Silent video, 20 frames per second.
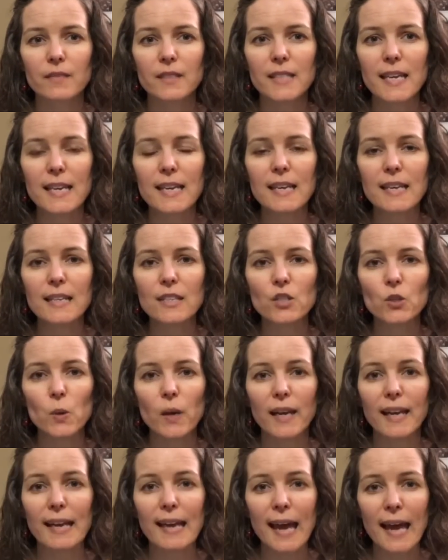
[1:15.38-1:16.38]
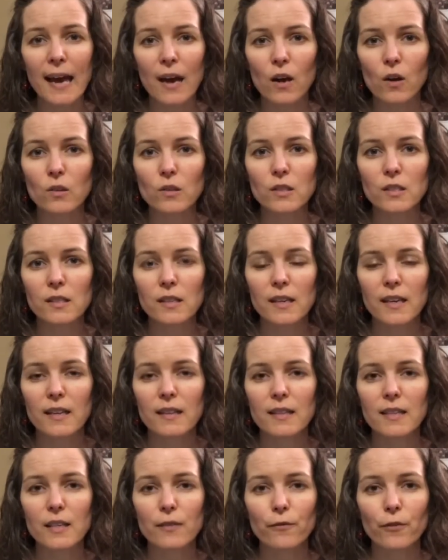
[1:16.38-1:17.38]
taking into account
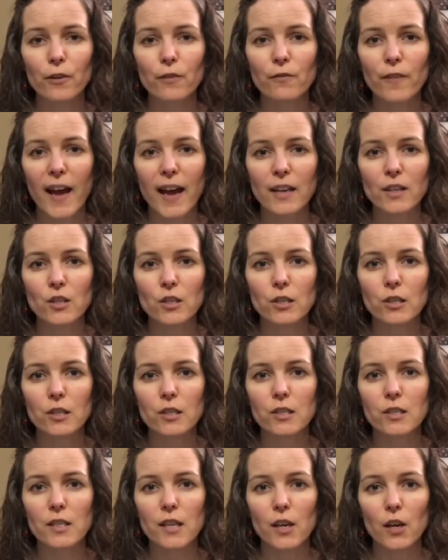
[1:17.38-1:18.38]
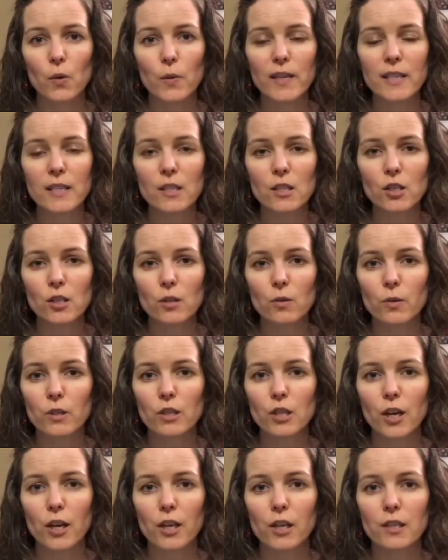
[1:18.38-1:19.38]
the different factors that go into shoe
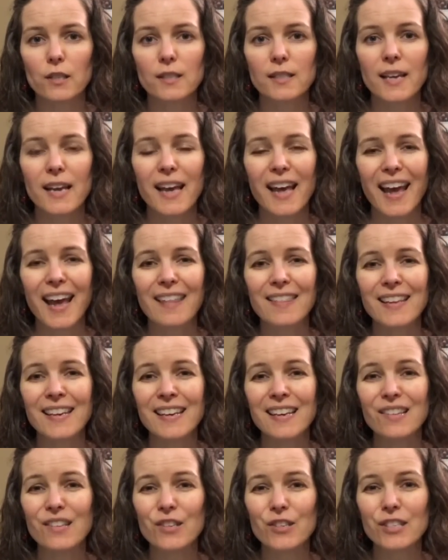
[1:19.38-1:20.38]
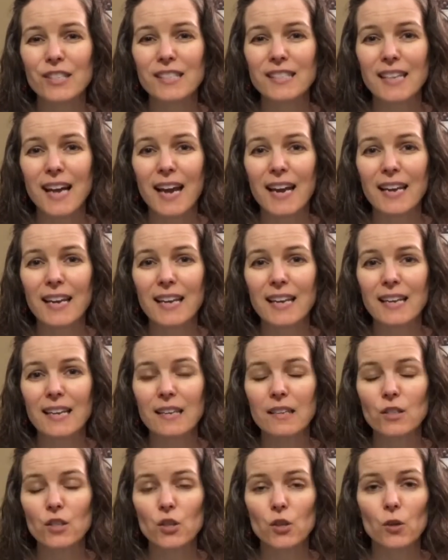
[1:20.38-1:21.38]
returns, and then either deciding
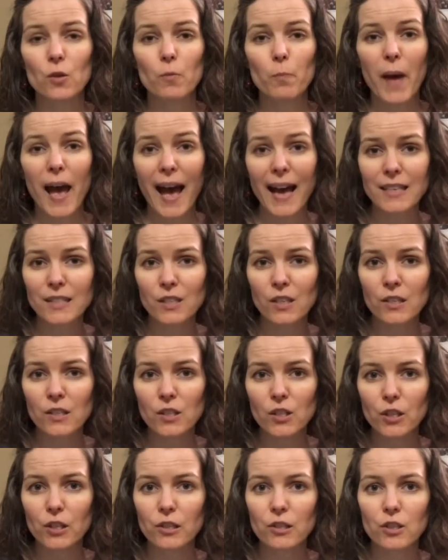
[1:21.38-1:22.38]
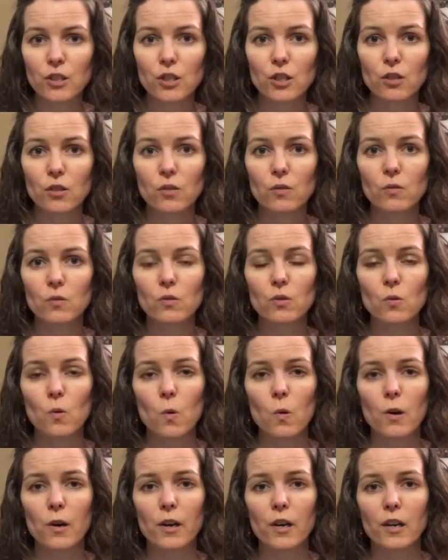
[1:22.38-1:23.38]
to pass on certain shoes
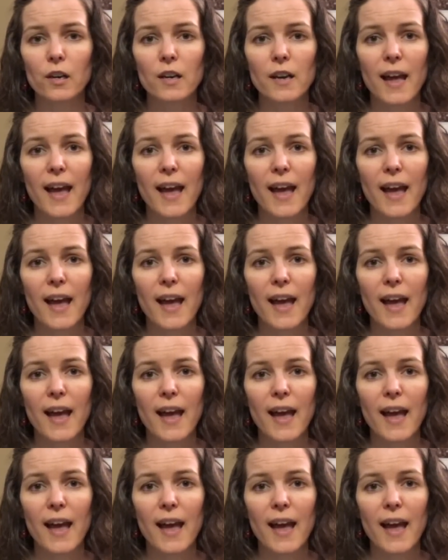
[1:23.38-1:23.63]
or